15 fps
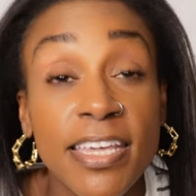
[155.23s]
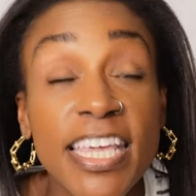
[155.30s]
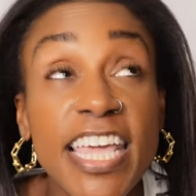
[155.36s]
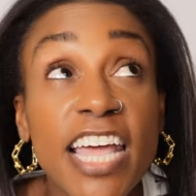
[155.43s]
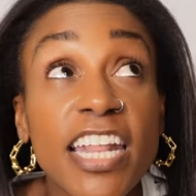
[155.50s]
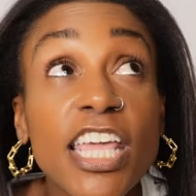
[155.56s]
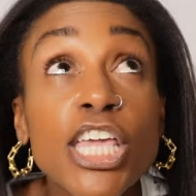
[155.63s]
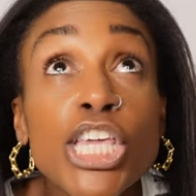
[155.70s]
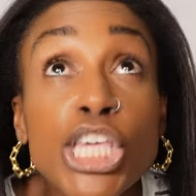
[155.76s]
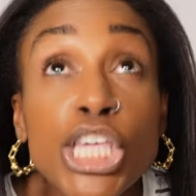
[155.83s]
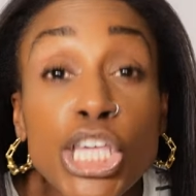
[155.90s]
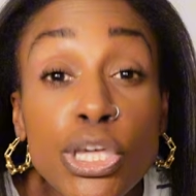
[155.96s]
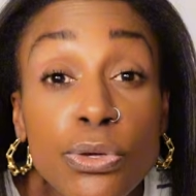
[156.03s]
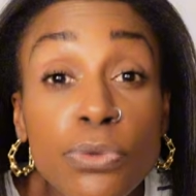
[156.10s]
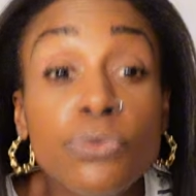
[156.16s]
He had a
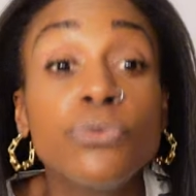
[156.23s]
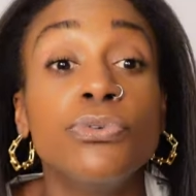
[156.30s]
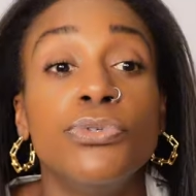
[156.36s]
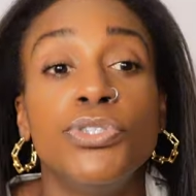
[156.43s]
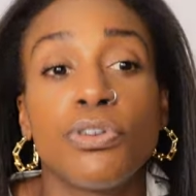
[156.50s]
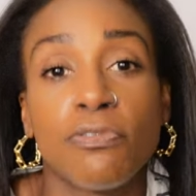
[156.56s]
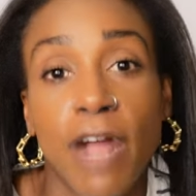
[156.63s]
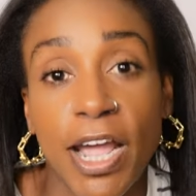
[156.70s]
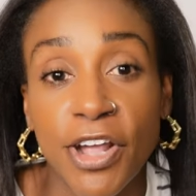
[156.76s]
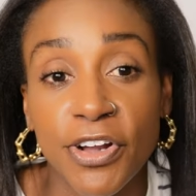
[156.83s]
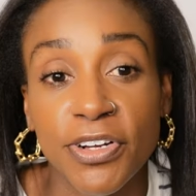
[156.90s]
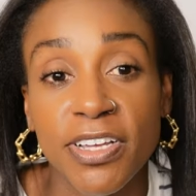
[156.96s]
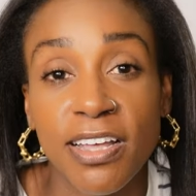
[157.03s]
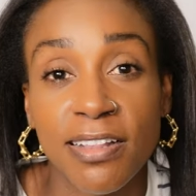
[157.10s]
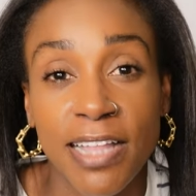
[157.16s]
huge
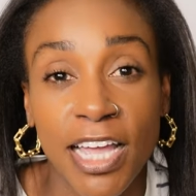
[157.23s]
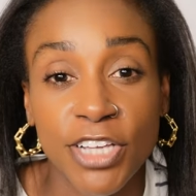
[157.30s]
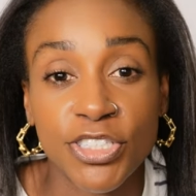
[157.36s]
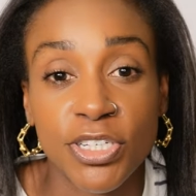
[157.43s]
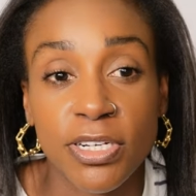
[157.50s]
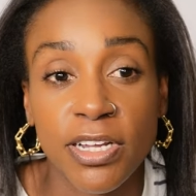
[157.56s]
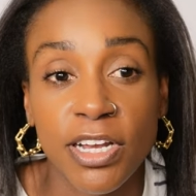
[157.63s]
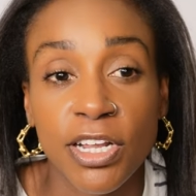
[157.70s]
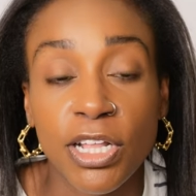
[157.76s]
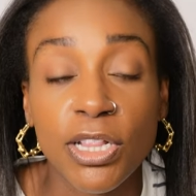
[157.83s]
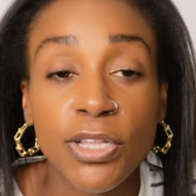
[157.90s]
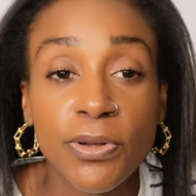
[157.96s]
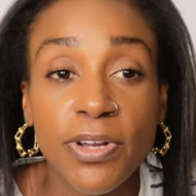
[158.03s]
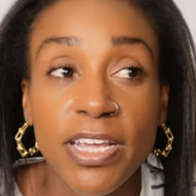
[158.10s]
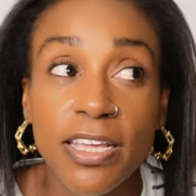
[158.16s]
record collection,
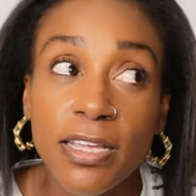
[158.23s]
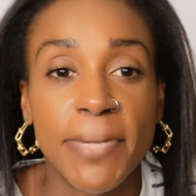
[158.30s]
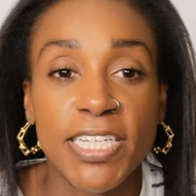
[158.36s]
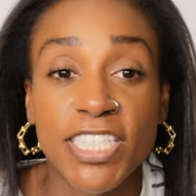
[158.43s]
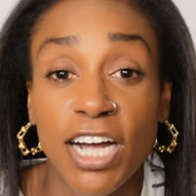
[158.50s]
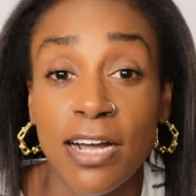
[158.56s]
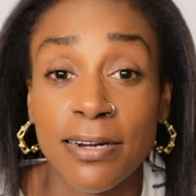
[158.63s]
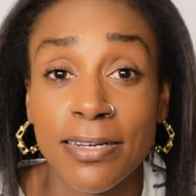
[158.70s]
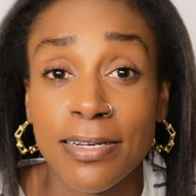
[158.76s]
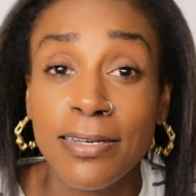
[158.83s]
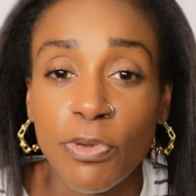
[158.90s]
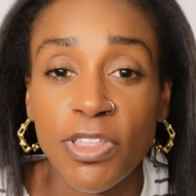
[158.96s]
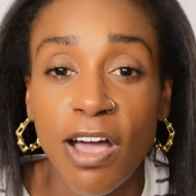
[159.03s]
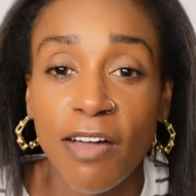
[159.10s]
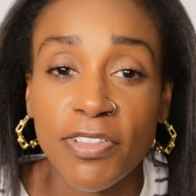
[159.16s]
including Madonna
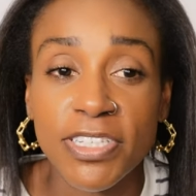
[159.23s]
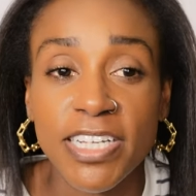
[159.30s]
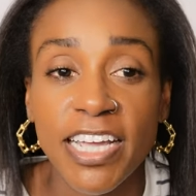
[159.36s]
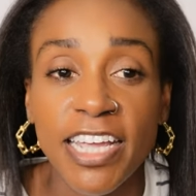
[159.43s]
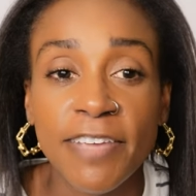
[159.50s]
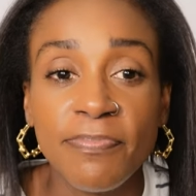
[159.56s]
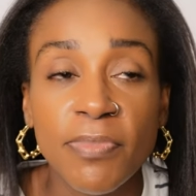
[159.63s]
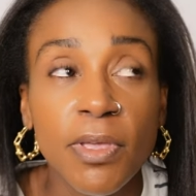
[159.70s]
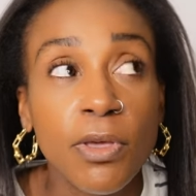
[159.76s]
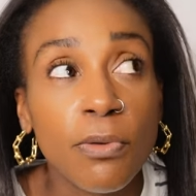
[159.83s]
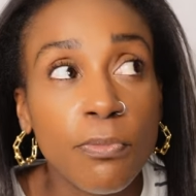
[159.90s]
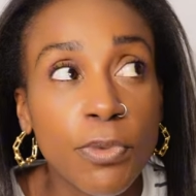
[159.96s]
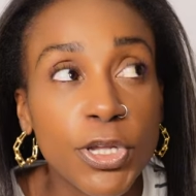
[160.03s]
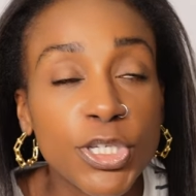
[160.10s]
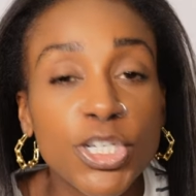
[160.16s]
with Holiday,
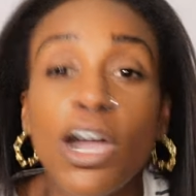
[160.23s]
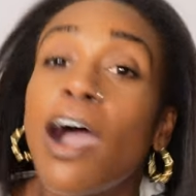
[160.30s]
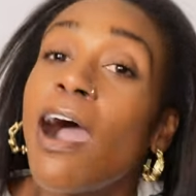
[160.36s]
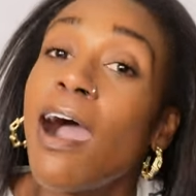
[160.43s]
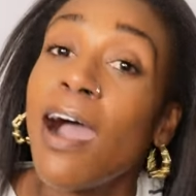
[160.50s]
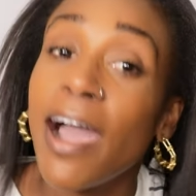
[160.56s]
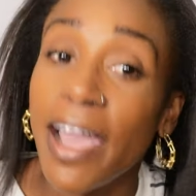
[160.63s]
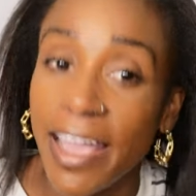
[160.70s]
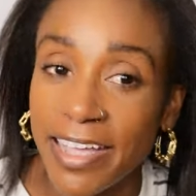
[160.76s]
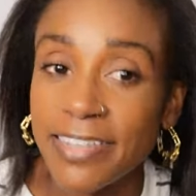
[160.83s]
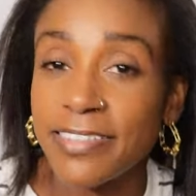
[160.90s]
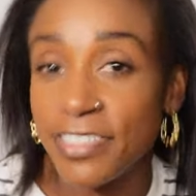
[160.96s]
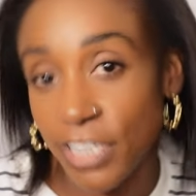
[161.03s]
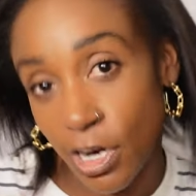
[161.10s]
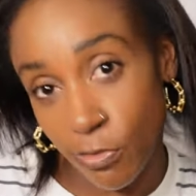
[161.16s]
which I
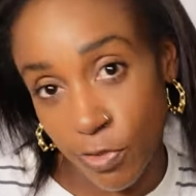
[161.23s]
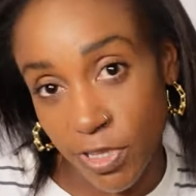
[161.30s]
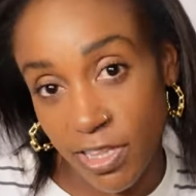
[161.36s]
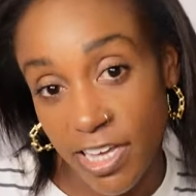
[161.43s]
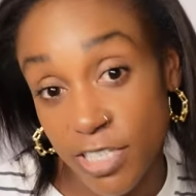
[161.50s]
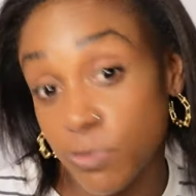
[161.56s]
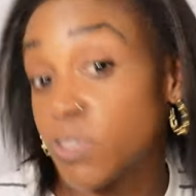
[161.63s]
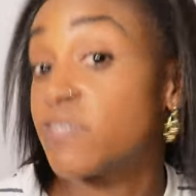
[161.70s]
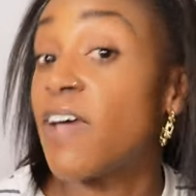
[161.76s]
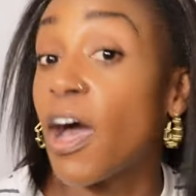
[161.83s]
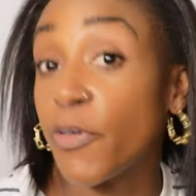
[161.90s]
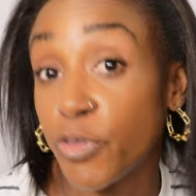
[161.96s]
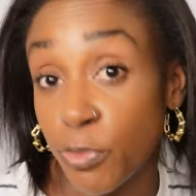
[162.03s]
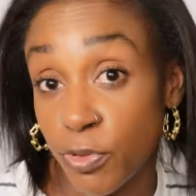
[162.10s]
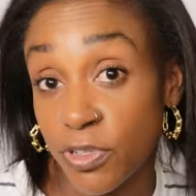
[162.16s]
did not realize was
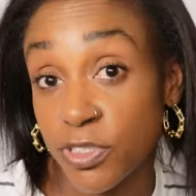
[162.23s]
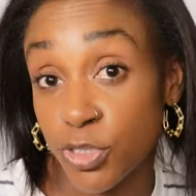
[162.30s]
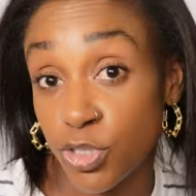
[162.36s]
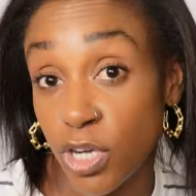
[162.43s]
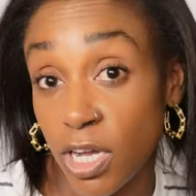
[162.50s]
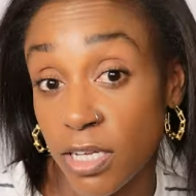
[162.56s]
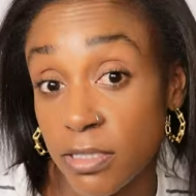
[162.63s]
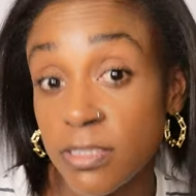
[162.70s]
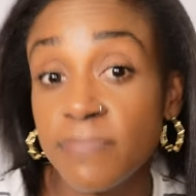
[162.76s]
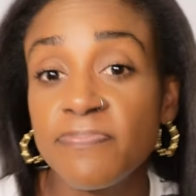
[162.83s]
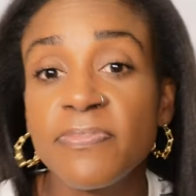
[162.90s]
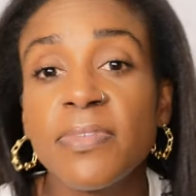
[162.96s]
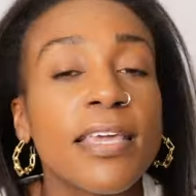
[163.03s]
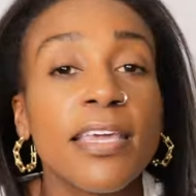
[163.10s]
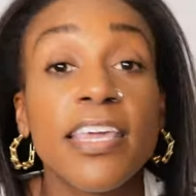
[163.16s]
valuable as a child.
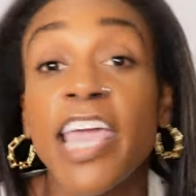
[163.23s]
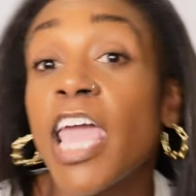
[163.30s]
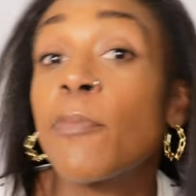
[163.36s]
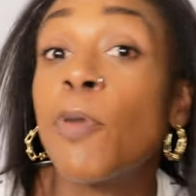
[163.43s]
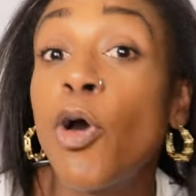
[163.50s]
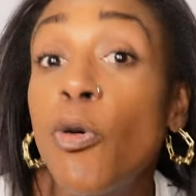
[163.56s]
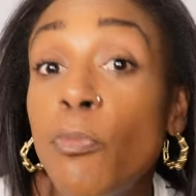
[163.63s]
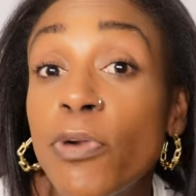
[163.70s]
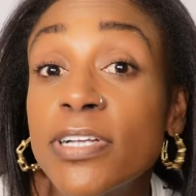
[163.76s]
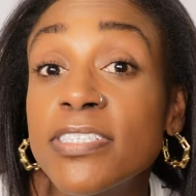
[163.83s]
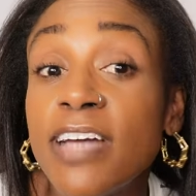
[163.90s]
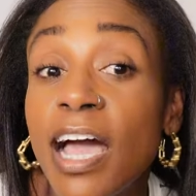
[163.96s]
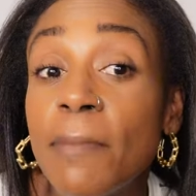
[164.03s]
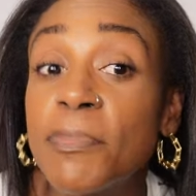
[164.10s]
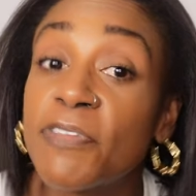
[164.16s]
He came home one
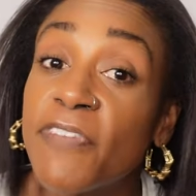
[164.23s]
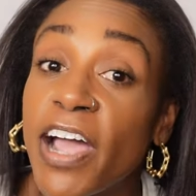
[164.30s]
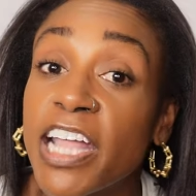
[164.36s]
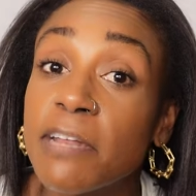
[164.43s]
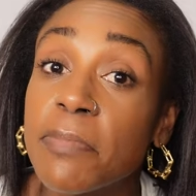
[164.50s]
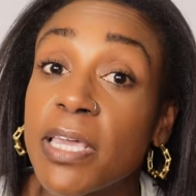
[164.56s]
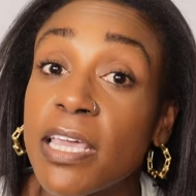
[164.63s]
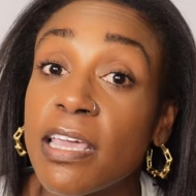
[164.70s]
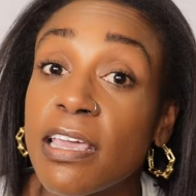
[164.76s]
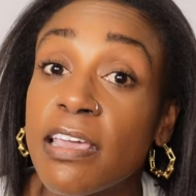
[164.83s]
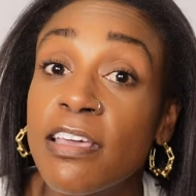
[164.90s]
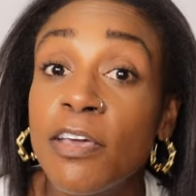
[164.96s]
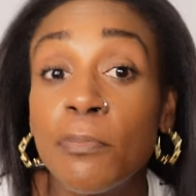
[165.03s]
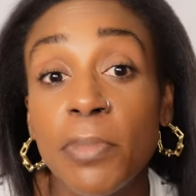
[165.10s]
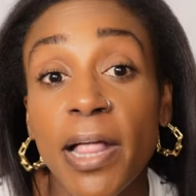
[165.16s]
time to find
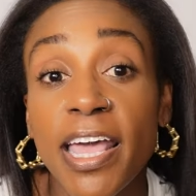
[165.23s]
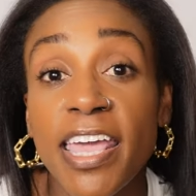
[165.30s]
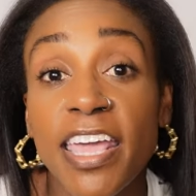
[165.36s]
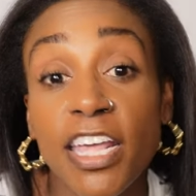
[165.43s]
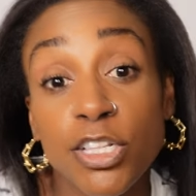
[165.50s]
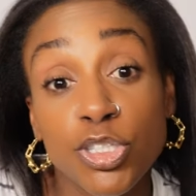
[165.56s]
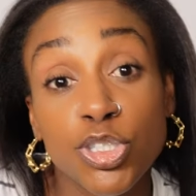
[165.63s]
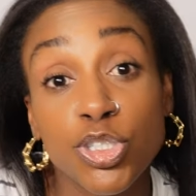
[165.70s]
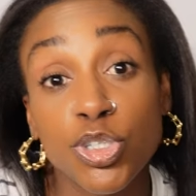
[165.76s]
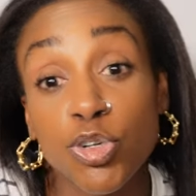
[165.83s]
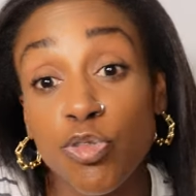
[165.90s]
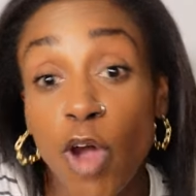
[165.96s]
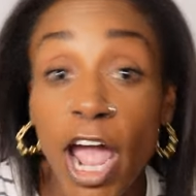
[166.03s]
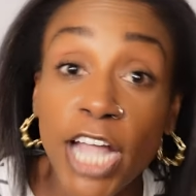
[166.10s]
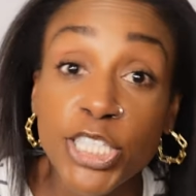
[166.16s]
me playing it and
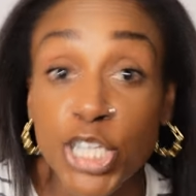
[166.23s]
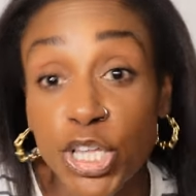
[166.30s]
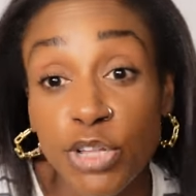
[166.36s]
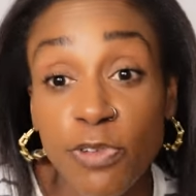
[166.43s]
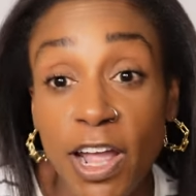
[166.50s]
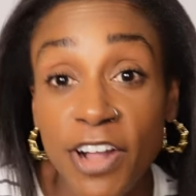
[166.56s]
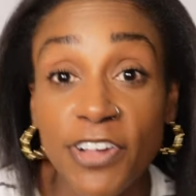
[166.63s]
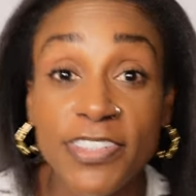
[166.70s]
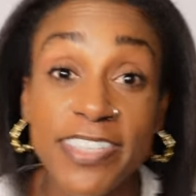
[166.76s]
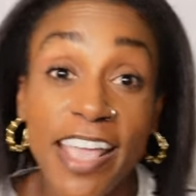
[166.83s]
scratching the record